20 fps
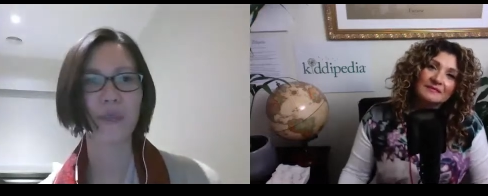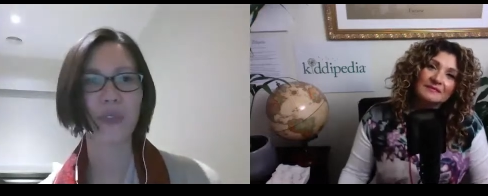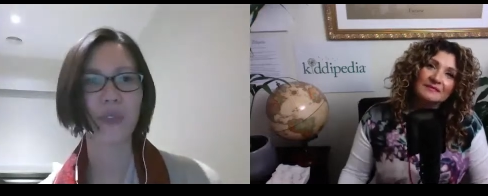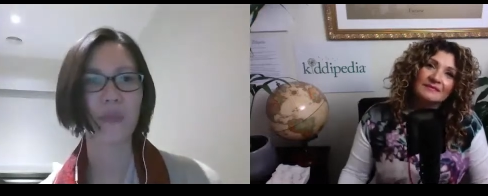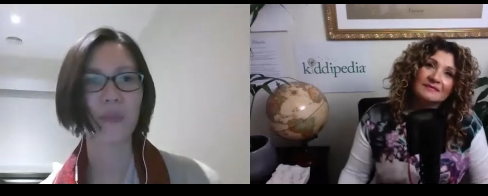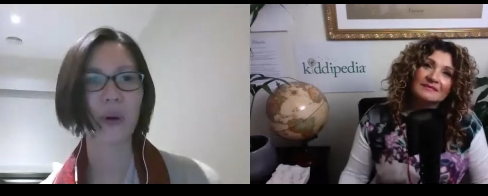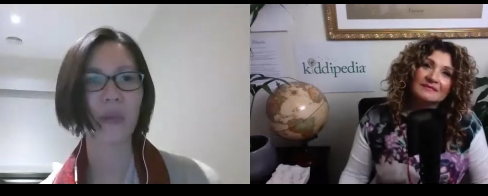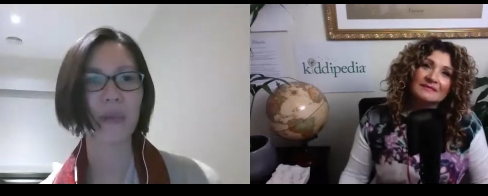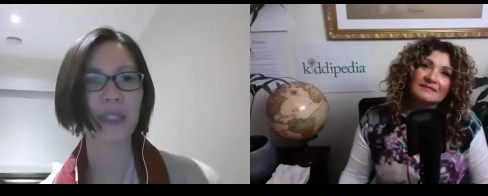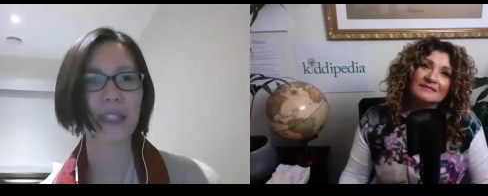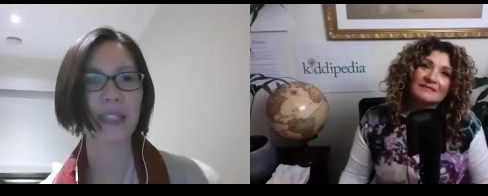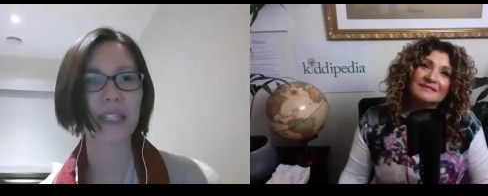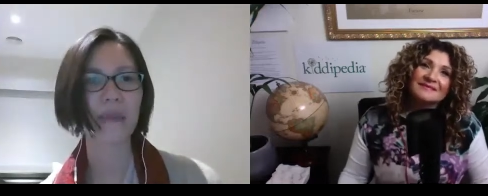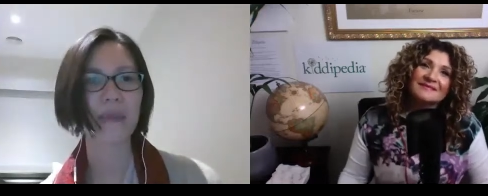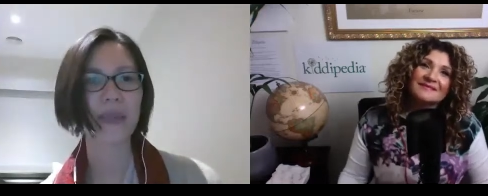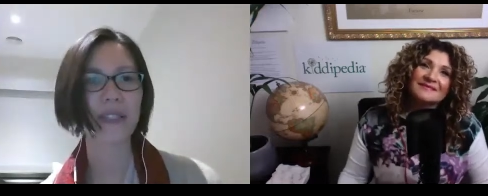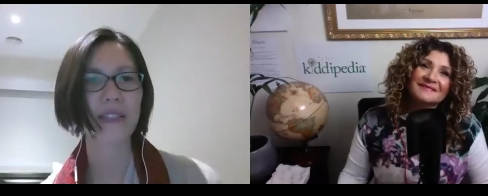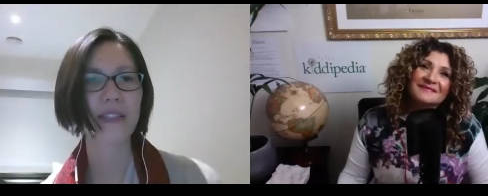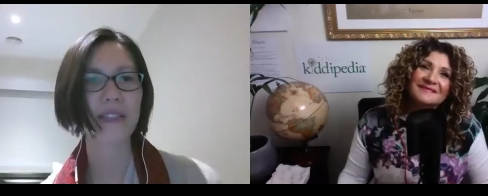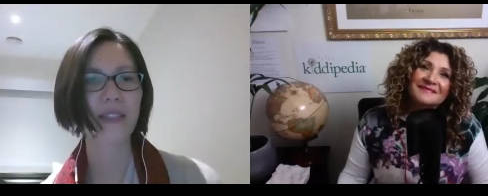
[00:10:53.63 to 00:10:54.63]
Speaker 1: to pop in
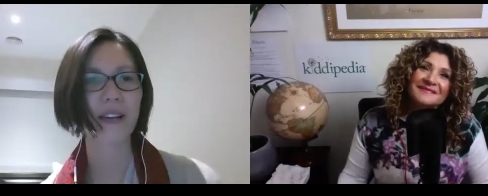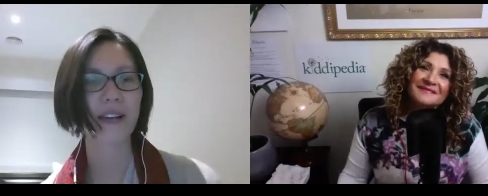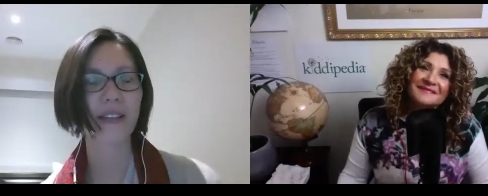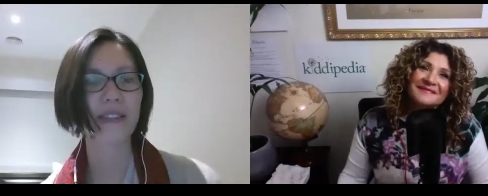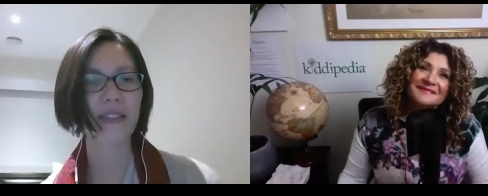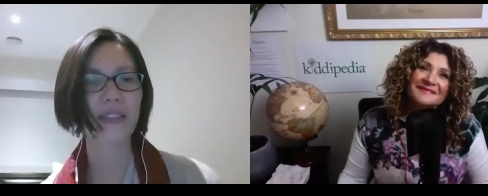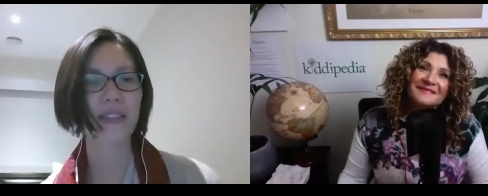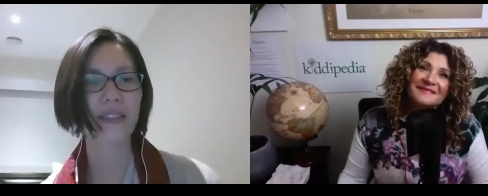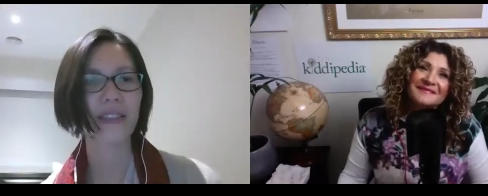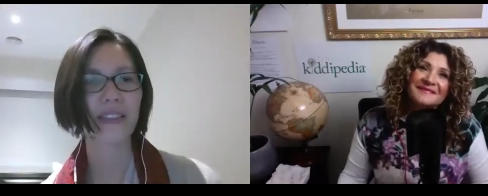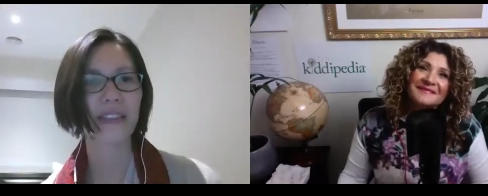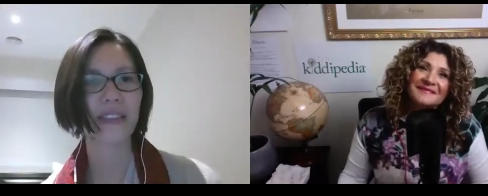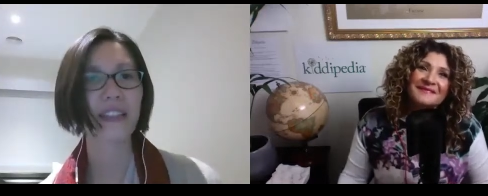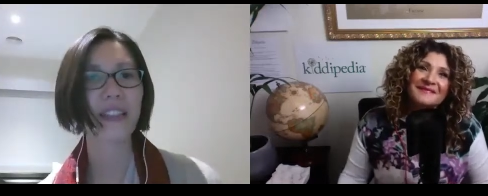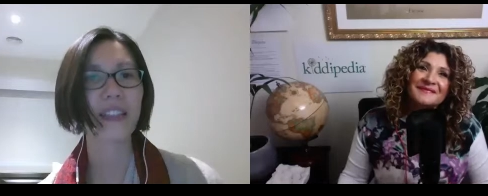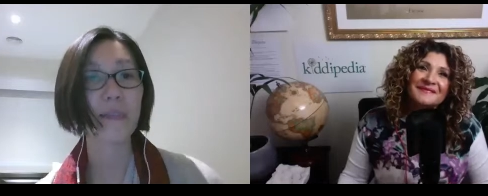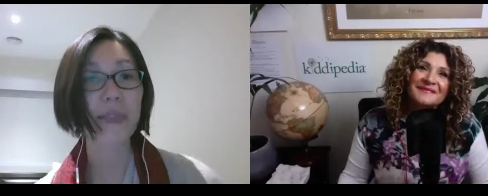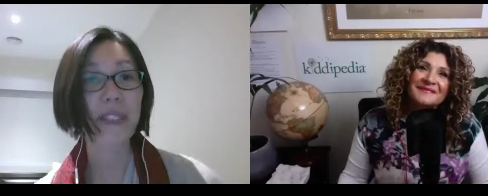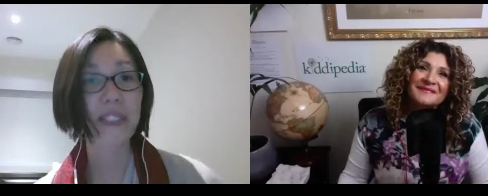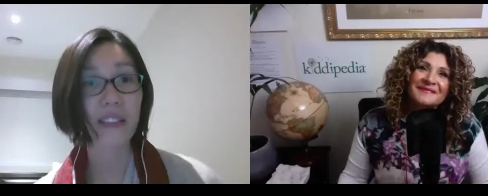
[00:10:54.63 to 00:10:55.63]
lemon slices,
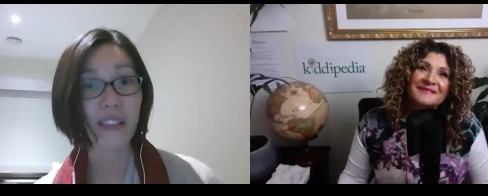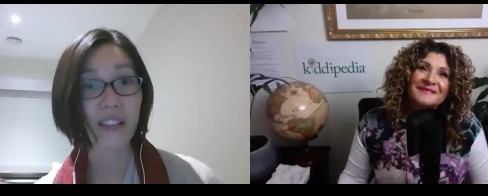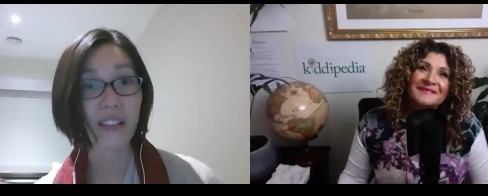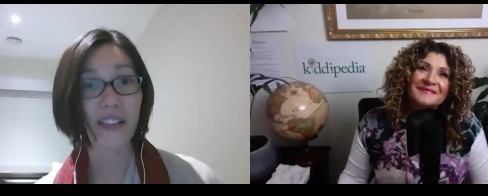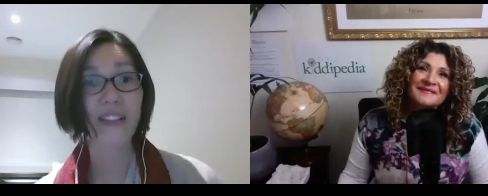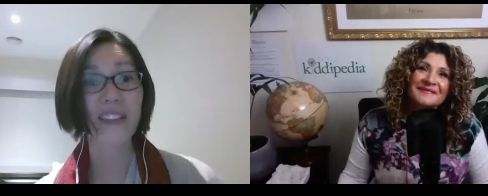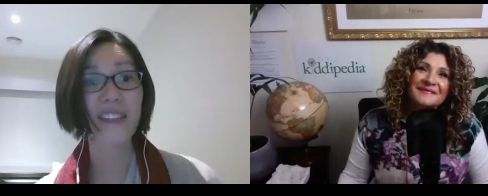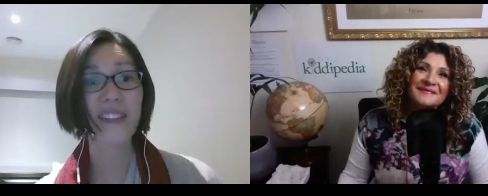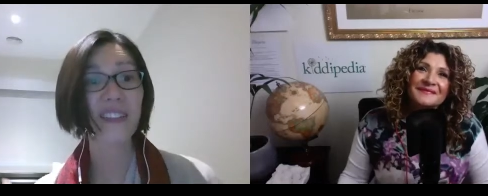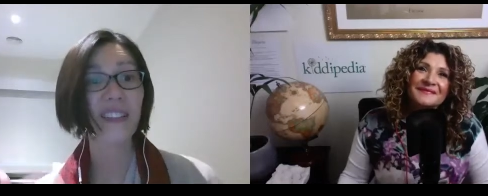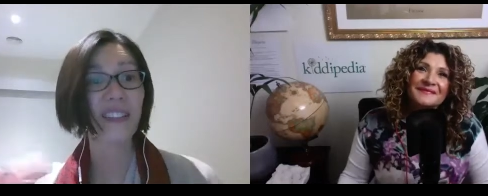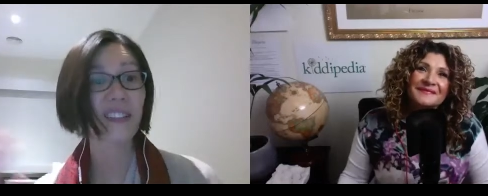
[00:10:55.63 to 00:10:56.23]
lemon slices,